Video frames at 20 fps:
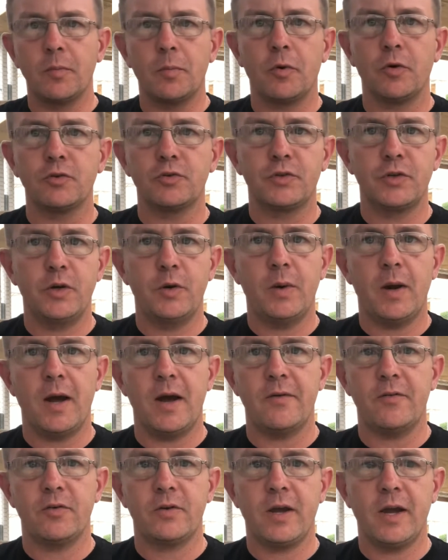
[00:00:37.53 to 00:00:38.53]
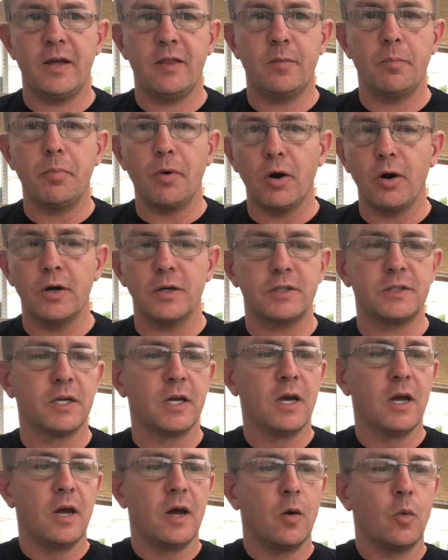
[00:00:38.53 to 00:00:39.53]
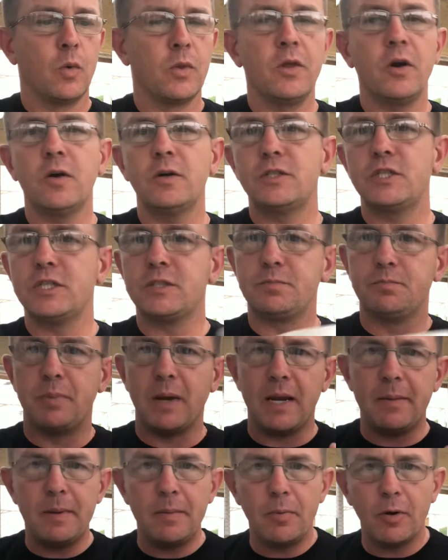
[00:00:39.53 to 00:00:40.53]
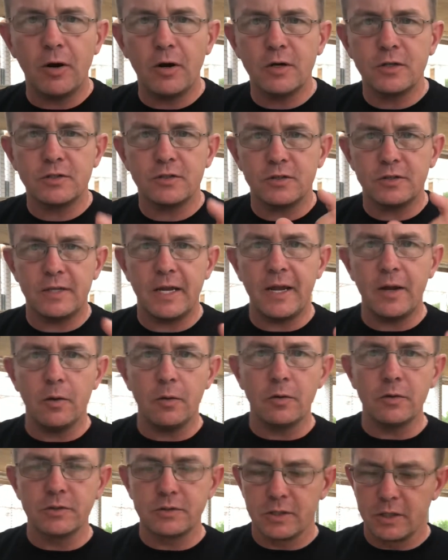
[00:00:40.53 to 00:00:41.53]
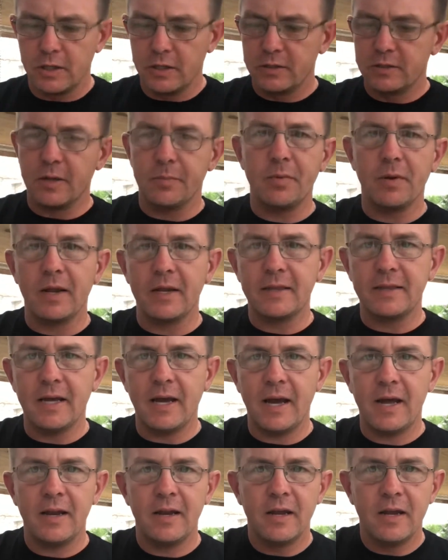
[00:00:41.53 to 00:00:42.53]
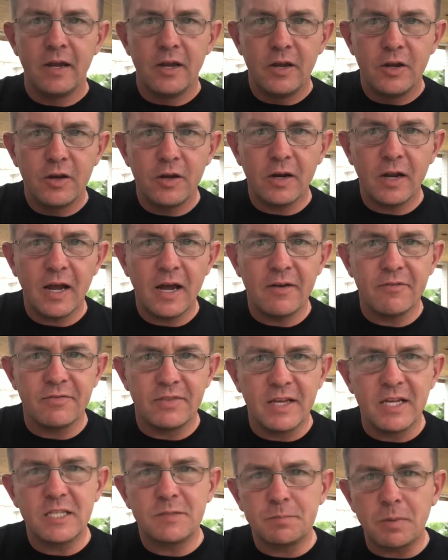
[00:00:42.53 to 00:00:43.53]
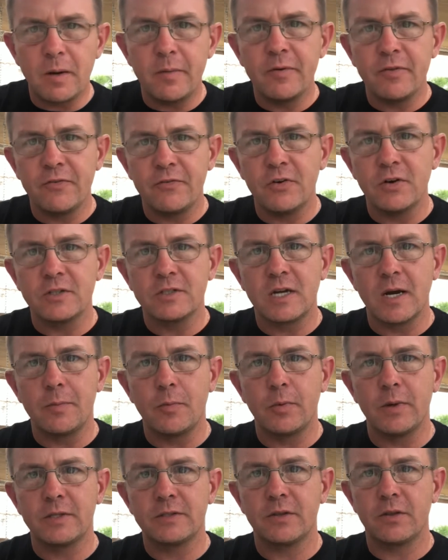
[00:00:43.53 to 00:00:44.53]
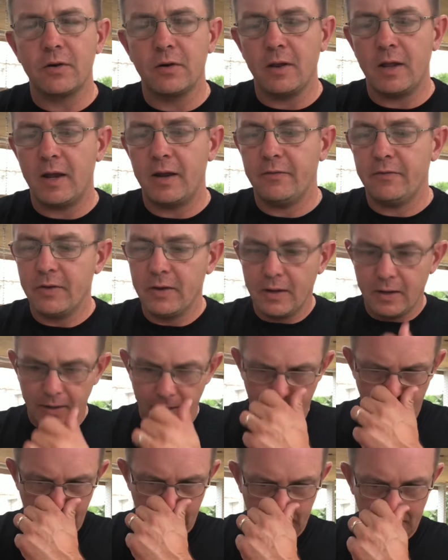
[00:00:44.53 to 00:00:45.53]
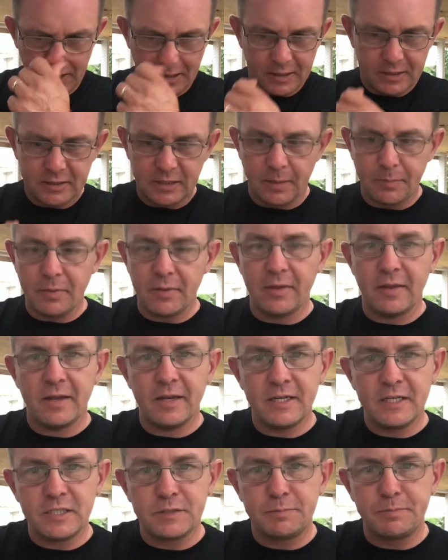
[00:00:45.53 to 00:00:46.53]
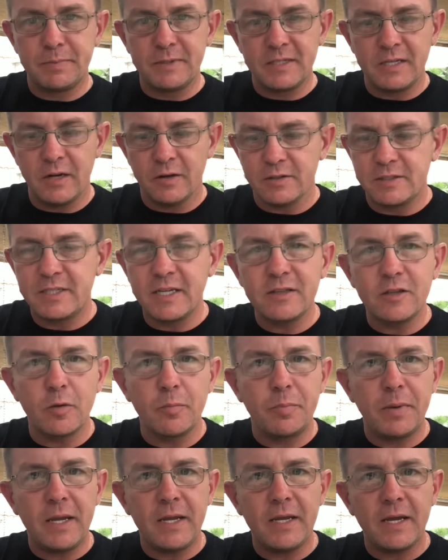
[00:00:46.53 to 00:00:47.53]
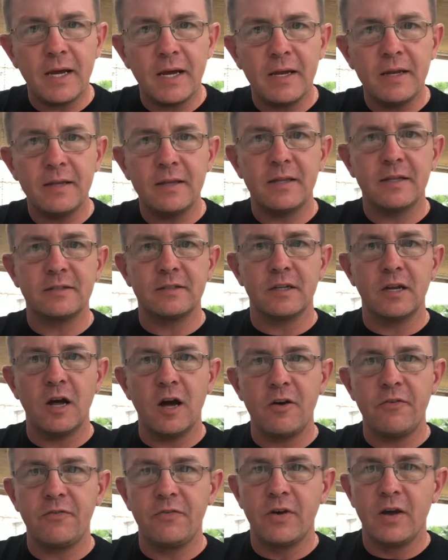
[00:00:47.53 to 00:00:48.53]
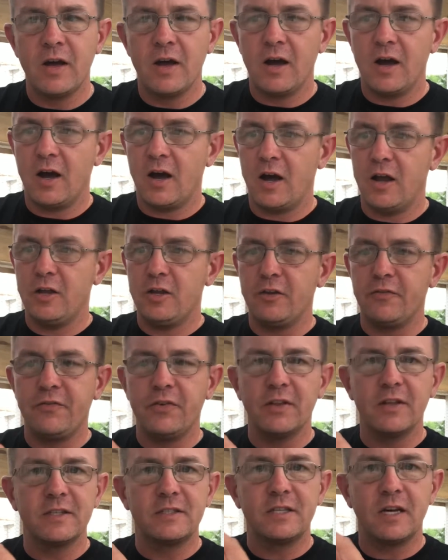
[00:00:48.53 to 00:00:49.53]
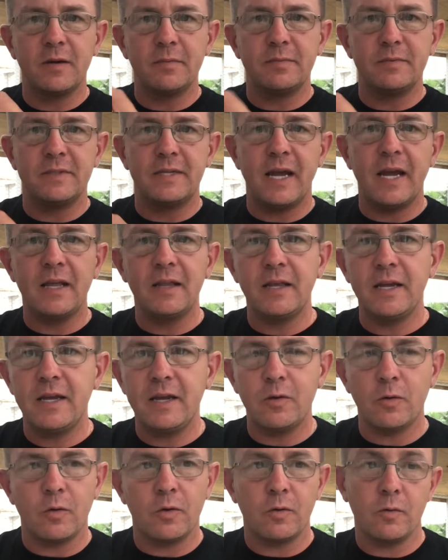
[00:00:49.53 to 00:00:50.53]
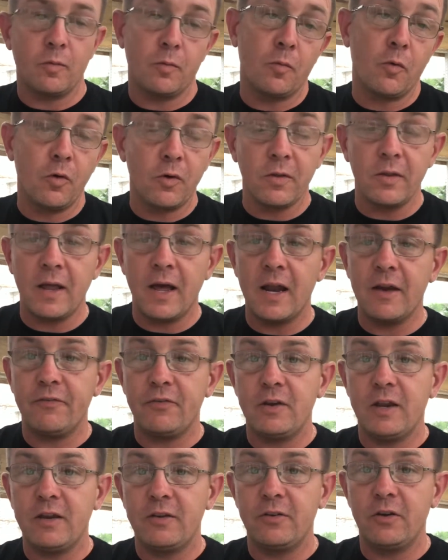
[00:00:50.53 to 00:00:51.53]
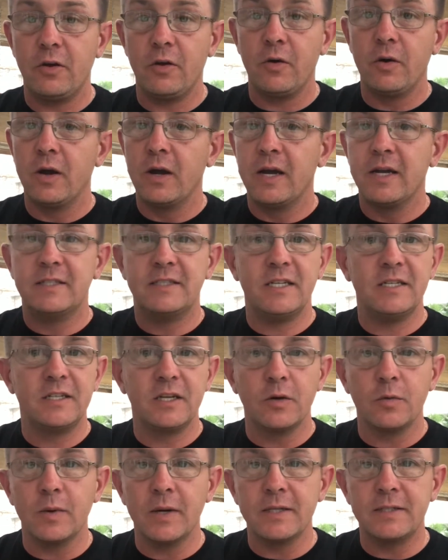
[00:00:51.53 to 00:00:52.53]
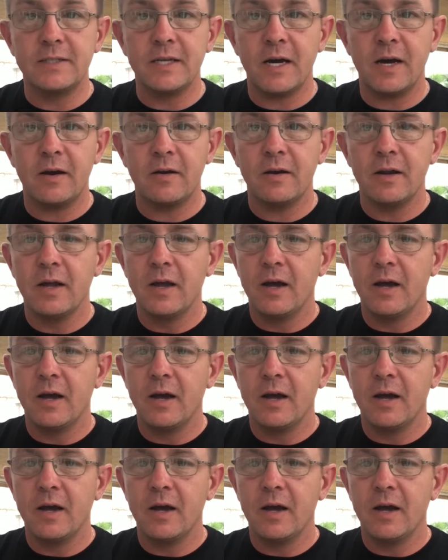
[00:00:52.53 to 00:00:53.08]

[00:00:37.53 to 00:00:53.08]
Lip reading: poultry you have, okay, the birds. When they're just baby birds, they're day olds, something like that, you're gonna have this probably for the first couple weeks of their life. Something to just stick their beak in, that's enough. You can fill this up daily or more than that if you need to. It's easy to rinse out.